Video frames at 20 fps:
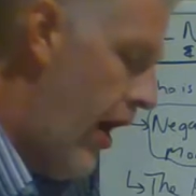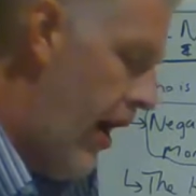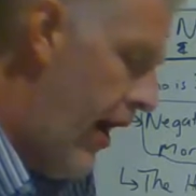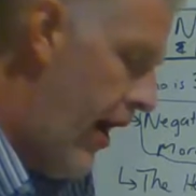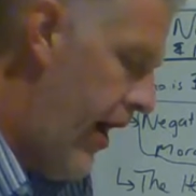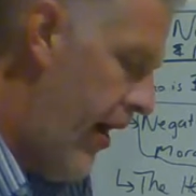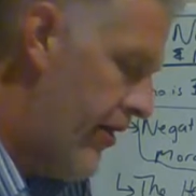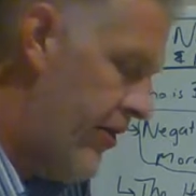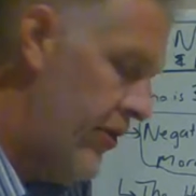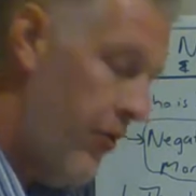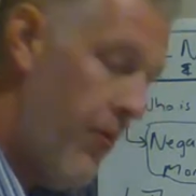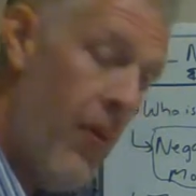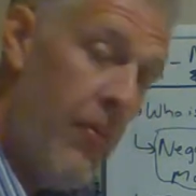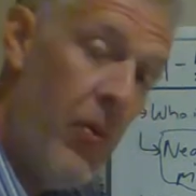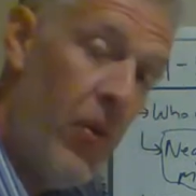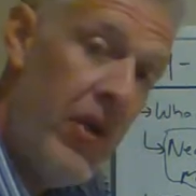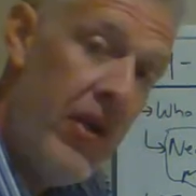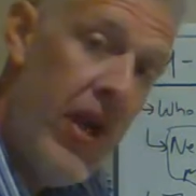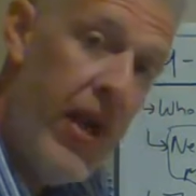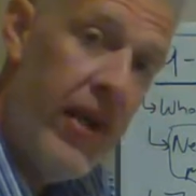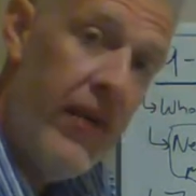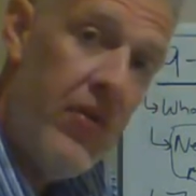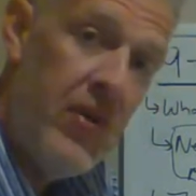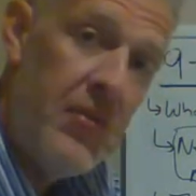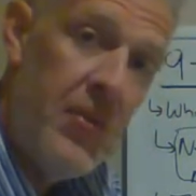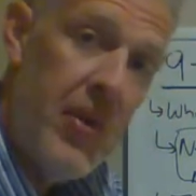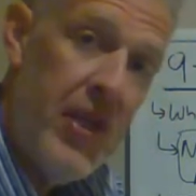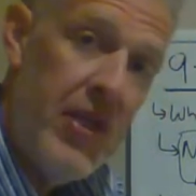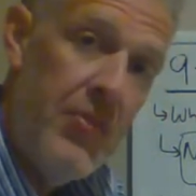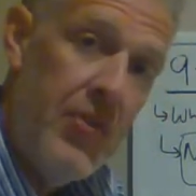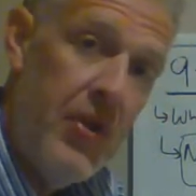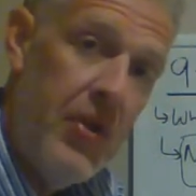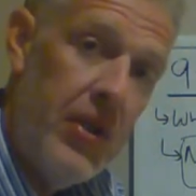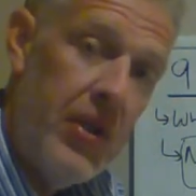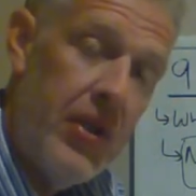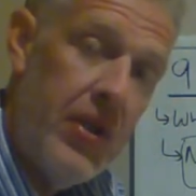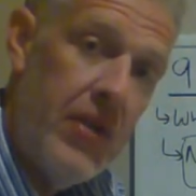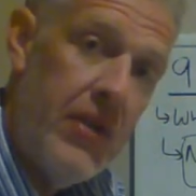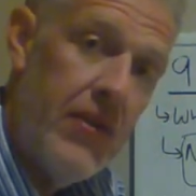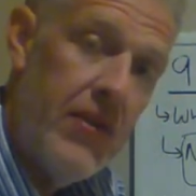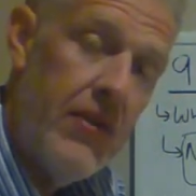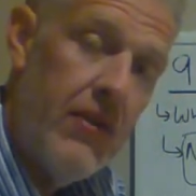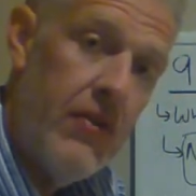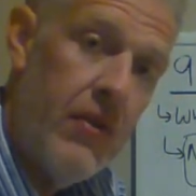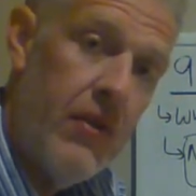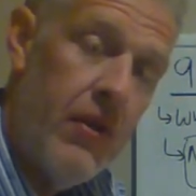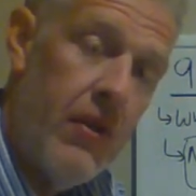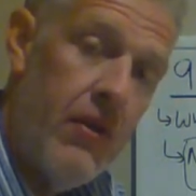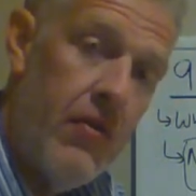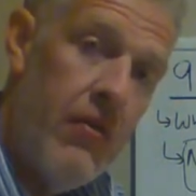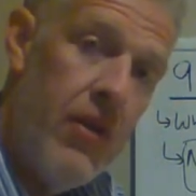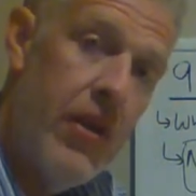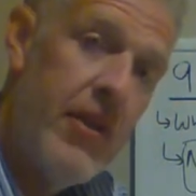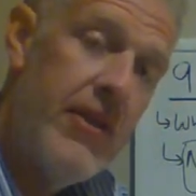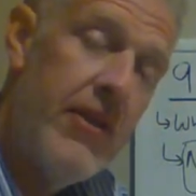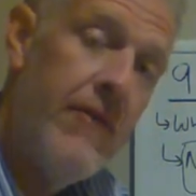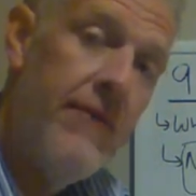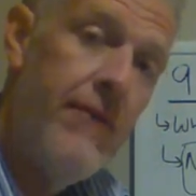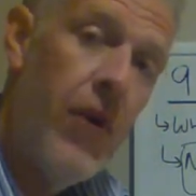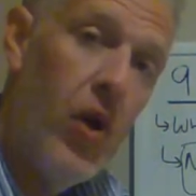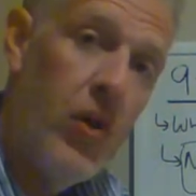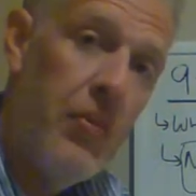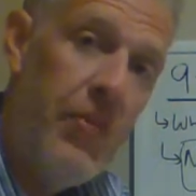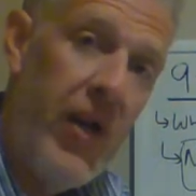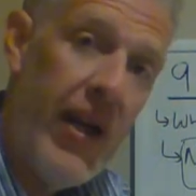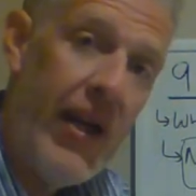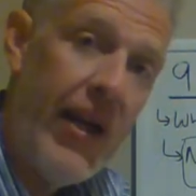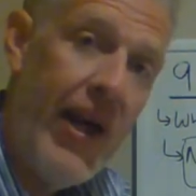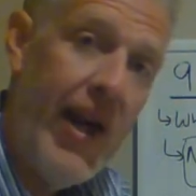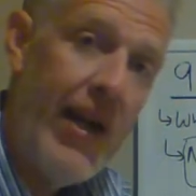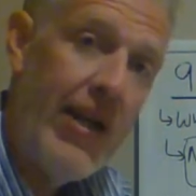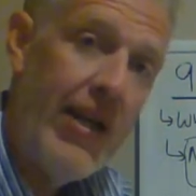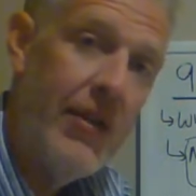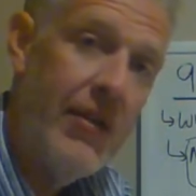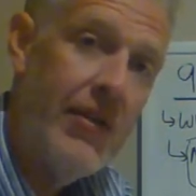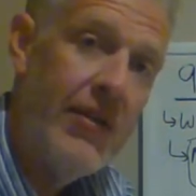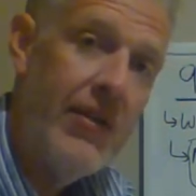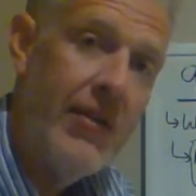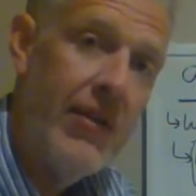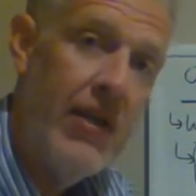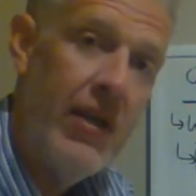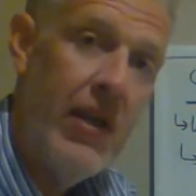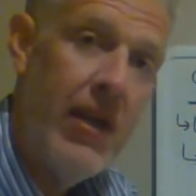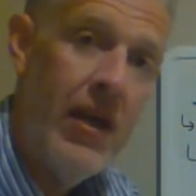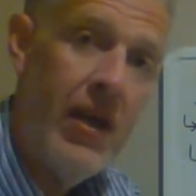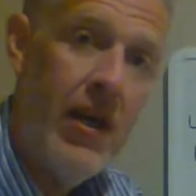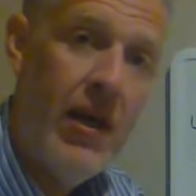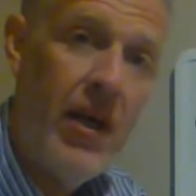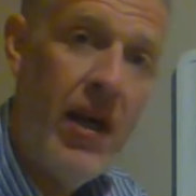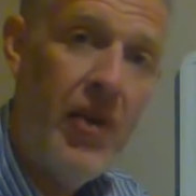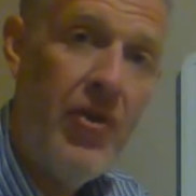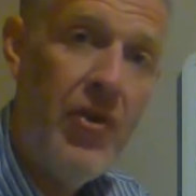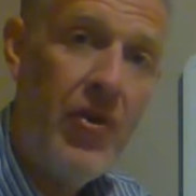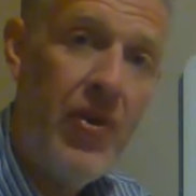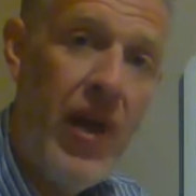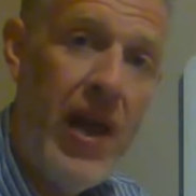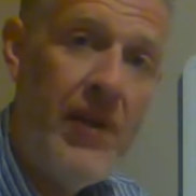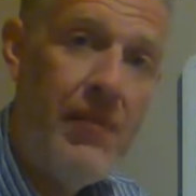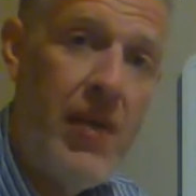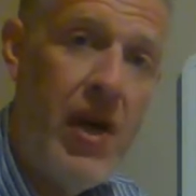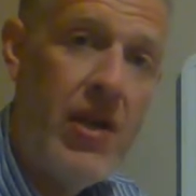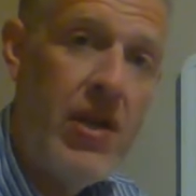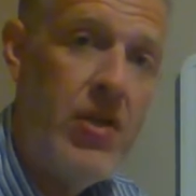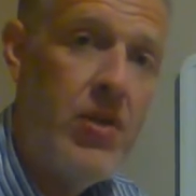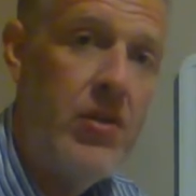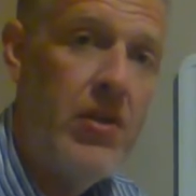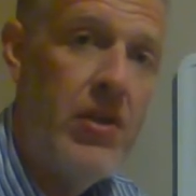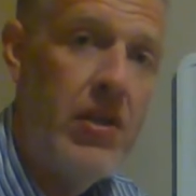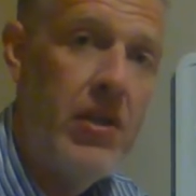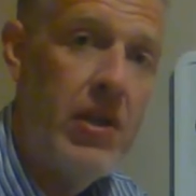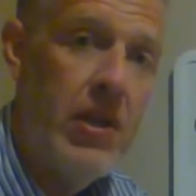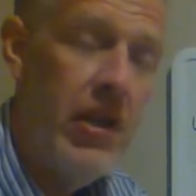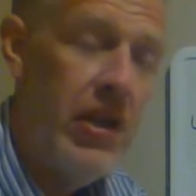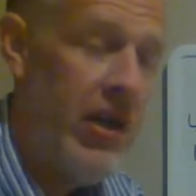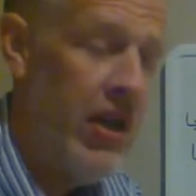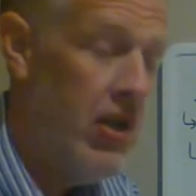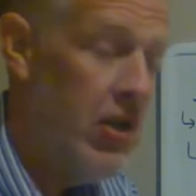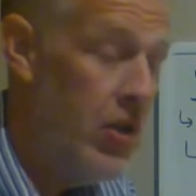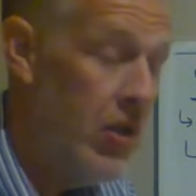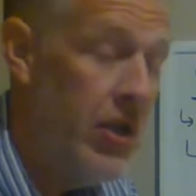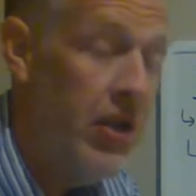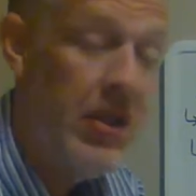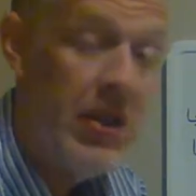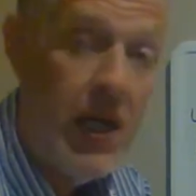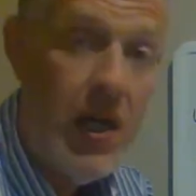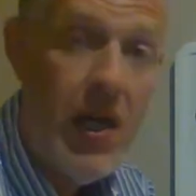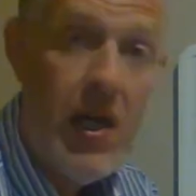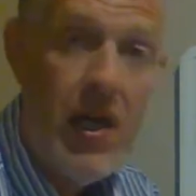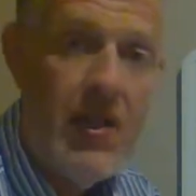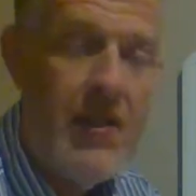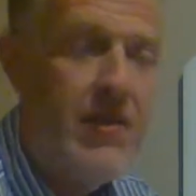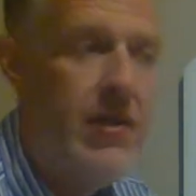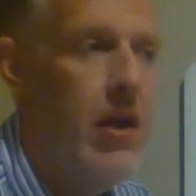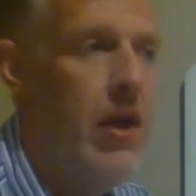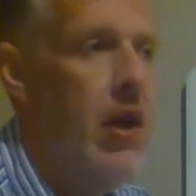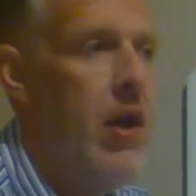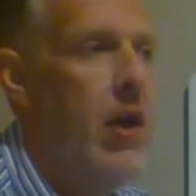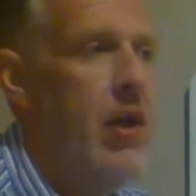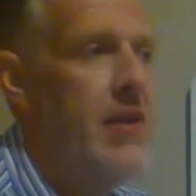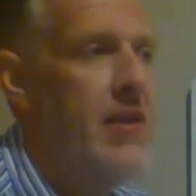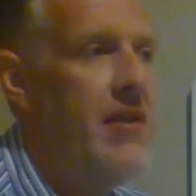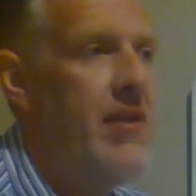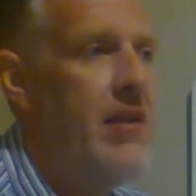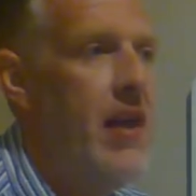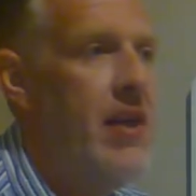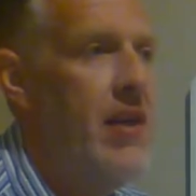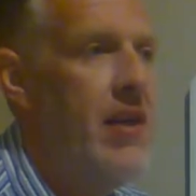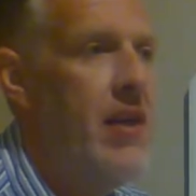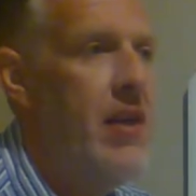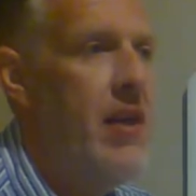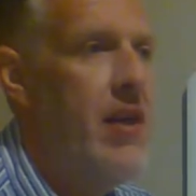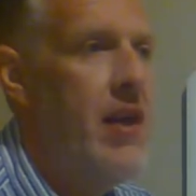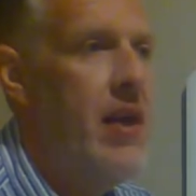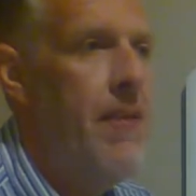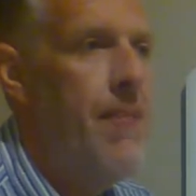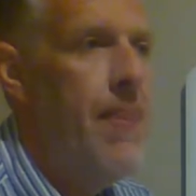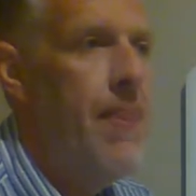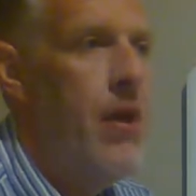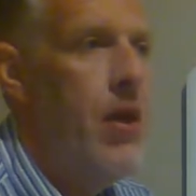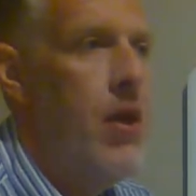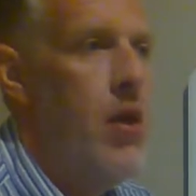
Uh, so remember what negative responsibility is it's invoked by Kai Nielsen and uh, other like-minded utilitar- utilitarians. It's this idea that